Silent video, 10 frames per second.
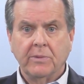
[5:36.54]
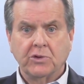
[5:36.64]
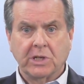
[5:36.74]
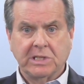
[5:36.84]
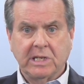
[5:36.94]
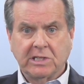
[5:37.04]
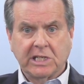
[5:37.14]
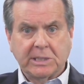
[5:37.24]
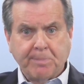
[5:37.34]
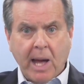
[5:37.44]
just as
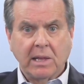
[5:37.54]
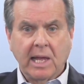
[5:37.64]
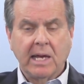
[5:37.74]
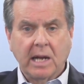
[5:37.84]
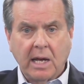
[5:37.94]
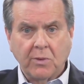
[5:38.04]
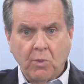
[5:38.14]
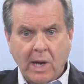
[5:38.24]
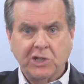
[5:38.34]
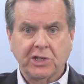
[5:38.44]
a spotlight
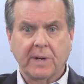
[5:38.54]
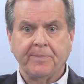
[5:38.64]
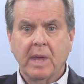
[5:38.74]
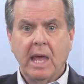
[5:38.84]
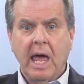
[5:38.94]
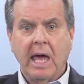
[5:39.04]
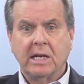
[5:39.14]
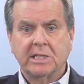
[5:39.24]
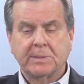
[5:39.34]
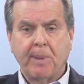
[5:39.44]
on Russia
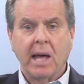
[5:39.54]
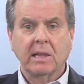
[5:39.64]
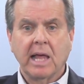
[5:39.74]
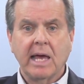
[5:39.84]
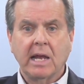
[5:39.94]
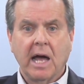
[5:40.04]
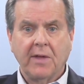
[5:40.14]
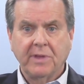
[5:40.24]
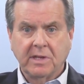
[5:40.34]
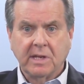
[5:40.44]
and a spotlight
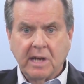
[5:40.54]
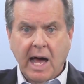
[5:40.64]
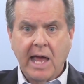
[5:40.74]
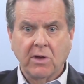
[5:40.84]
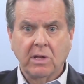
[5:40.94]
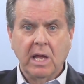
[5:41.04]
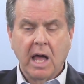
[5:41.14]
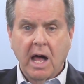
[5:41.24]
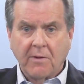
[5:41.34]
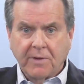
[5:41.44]
on the denial
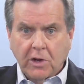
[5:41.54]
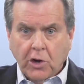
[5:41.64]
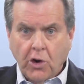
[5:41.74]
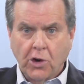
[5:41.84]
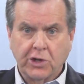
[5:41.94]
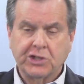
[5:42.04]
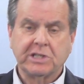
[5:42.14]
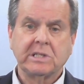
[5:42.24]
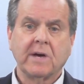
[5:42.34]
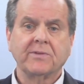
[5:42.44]
of Kurdish
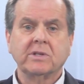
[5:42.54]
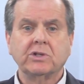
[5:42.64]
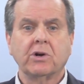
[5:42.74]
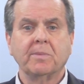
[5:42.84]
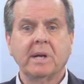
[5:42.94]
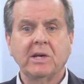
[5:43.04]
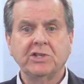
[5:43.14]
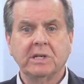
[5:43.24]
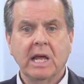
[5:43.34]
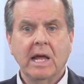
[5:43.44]

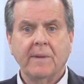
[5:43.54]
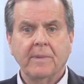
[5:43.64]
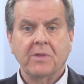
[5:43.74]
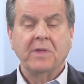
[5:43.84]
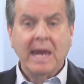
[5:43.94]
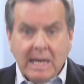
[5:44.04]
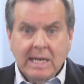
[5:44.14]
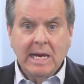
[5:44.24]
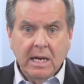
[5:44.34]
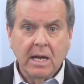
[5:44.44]
self-determination. They
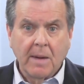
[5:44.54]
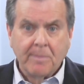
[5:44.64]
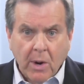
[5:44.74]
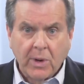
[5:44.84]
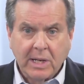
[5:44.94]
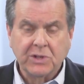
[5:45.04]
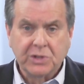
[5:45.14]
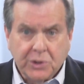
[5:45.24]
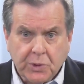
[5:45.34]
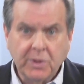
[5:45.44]
need American
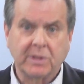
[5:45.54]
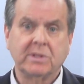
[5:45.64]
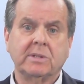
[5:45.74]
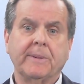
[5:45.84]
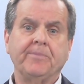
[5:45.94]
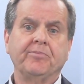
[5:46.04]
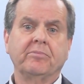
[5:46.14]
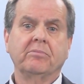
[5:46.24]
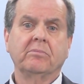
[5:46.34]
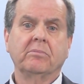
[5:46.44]
students.
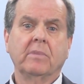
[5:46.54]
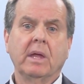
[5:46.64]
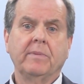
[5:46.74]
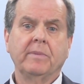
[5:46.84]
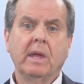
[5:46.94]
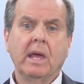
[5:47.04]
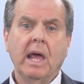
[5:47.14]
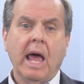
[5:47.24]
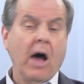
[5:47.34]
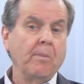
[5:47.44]

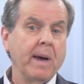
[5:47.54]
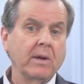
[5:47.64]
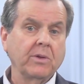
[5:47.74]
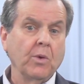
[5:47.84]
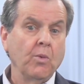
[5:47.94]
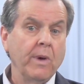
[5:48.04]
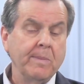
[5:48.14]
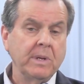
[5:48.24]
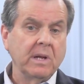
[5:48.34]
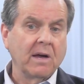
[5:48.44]
How about the
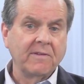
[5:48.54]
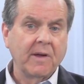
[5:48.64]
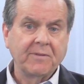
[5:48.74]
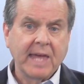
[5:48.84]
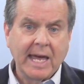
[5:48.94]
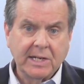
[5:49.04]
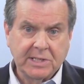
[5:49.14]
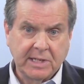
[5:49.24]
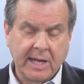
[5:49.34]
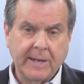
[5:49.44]
women of
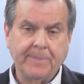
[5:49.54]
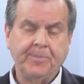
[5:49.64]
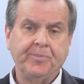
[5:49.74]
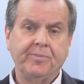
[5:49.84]
Afghanistan?